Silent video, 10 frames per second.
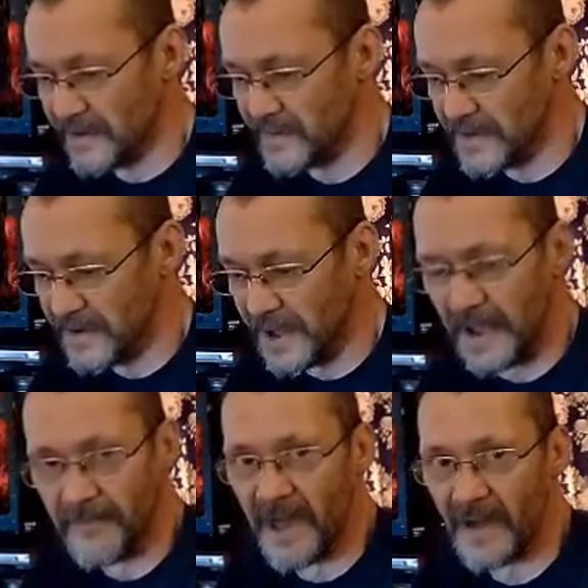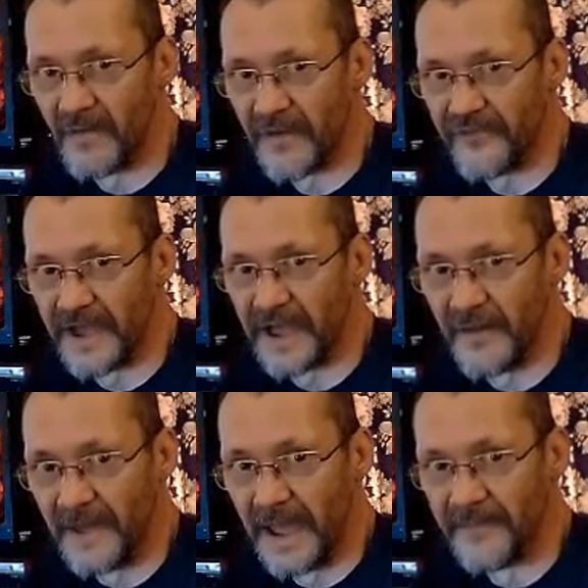Well, I'm not going to think
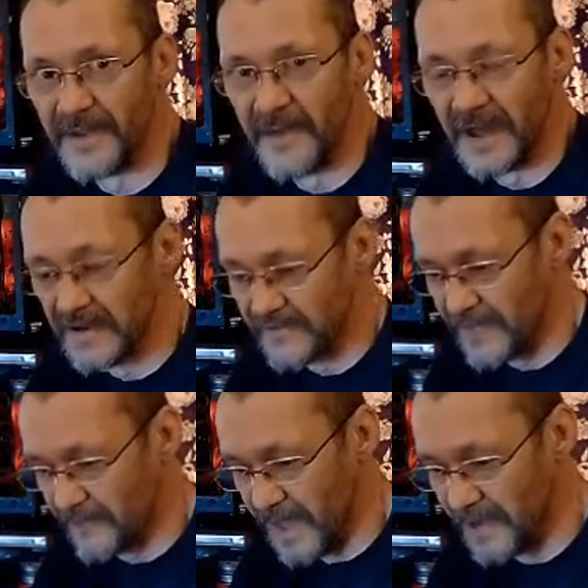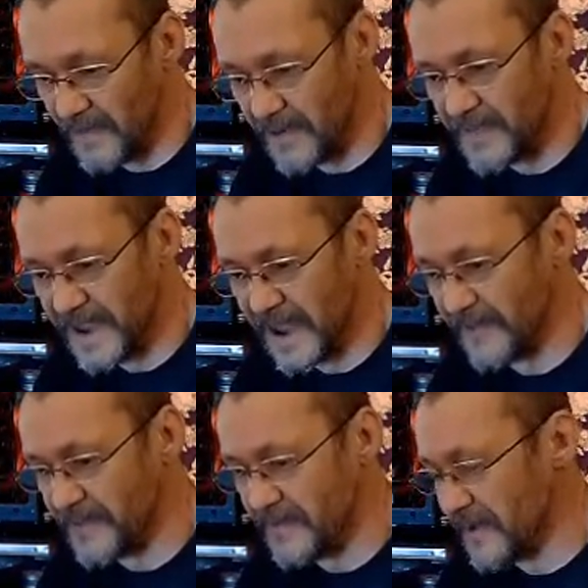I'm happy about it because I'm not going to be
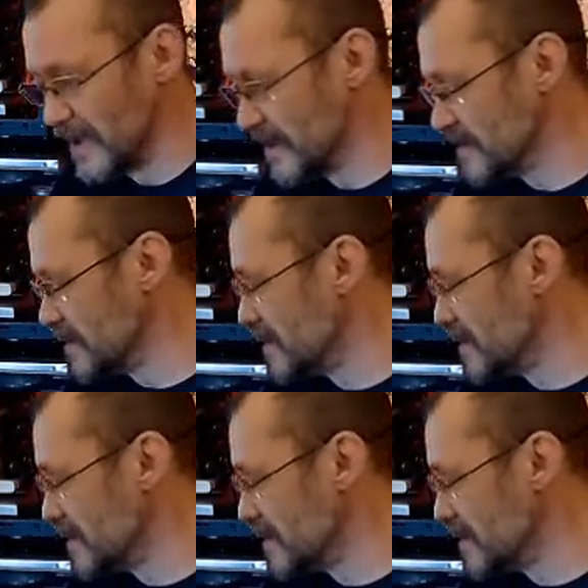happy about it.